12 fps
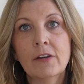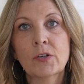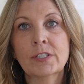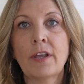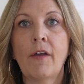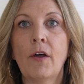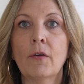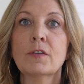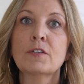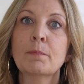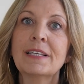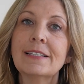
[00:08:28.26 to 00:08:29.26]
years ago,
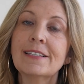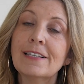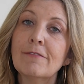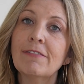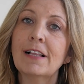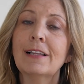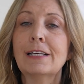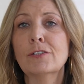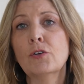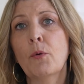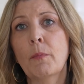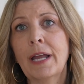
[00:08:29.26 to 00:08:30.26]
specifically
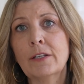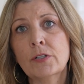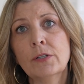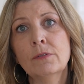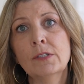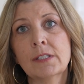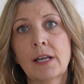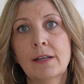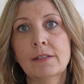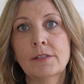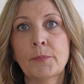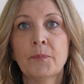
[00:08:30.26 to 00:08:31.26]
so my two
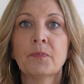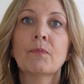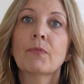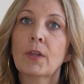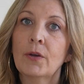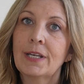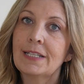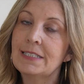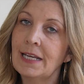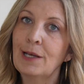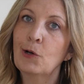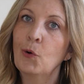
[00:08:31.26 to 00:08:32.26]
sons could
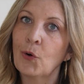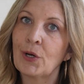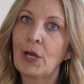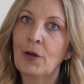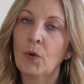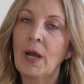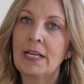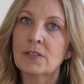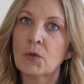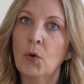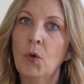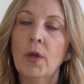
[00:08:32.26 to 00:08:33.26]
attend Coronado High
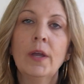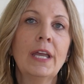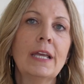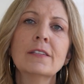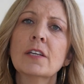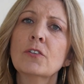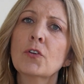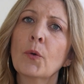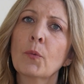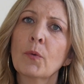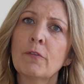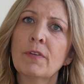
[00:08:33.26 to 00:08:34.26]
School. It's a
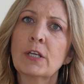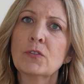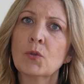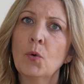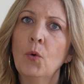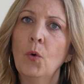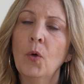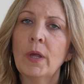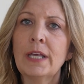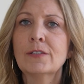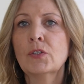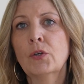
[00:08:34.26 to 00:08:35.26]
terrific school.
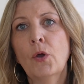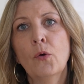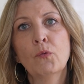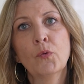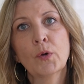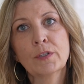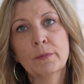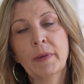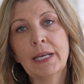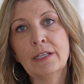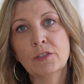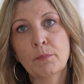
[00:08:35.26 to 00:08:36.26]
It's known for its
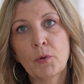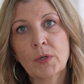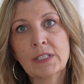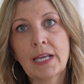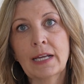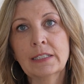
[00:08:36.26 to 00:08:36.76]
many sports